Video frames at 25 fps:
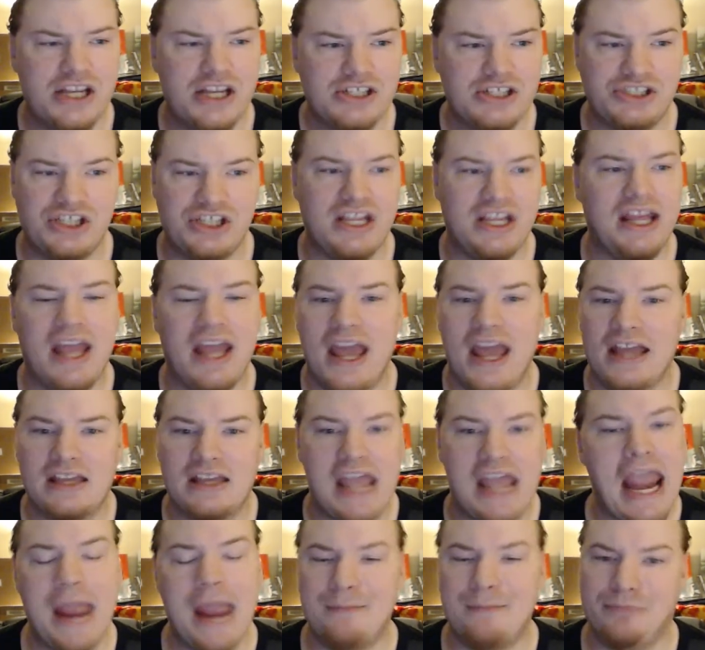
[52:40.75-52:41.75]
She
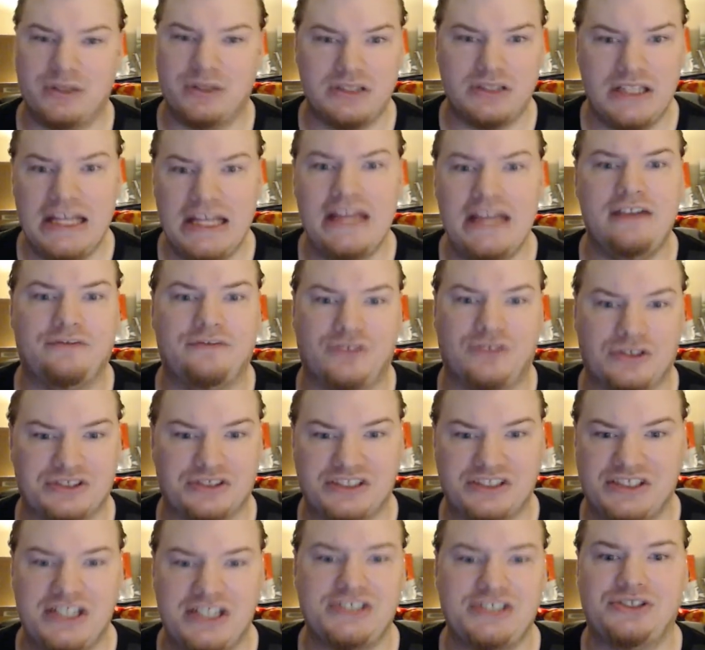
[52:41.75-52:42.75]
can't believe her
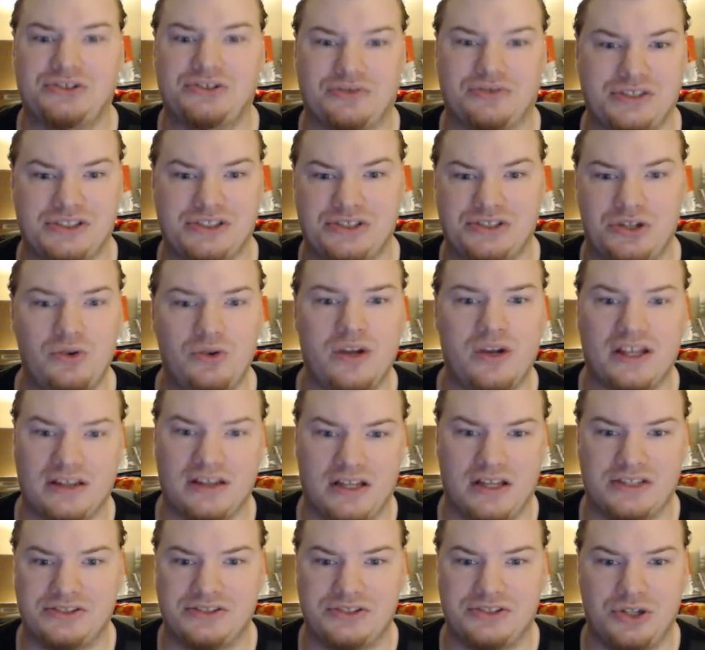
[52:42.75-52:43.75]
sister is doing
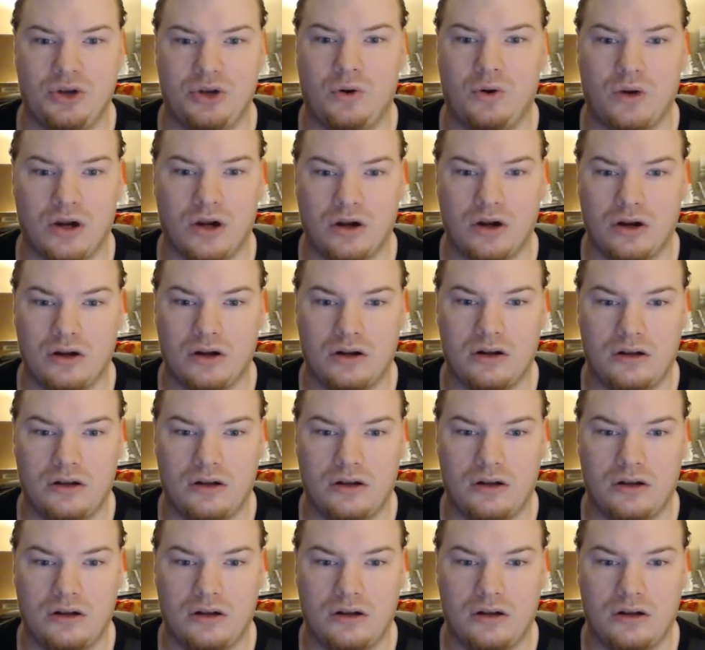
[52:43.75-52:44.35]
this to her.